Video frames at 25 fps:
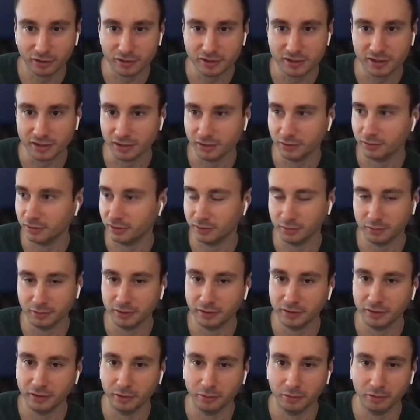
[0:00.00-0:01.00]
you don't
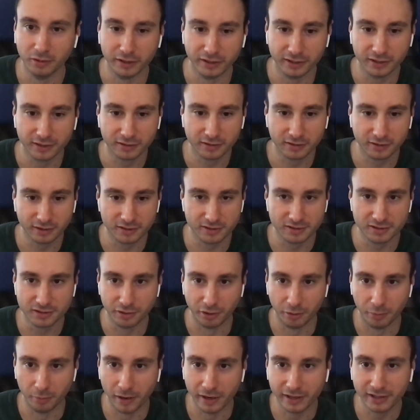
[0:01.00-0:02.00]
know like its
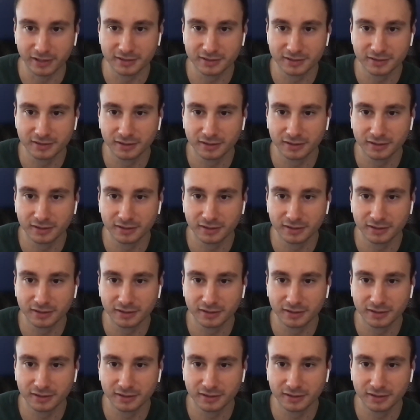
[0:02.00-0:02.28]
drawbacks.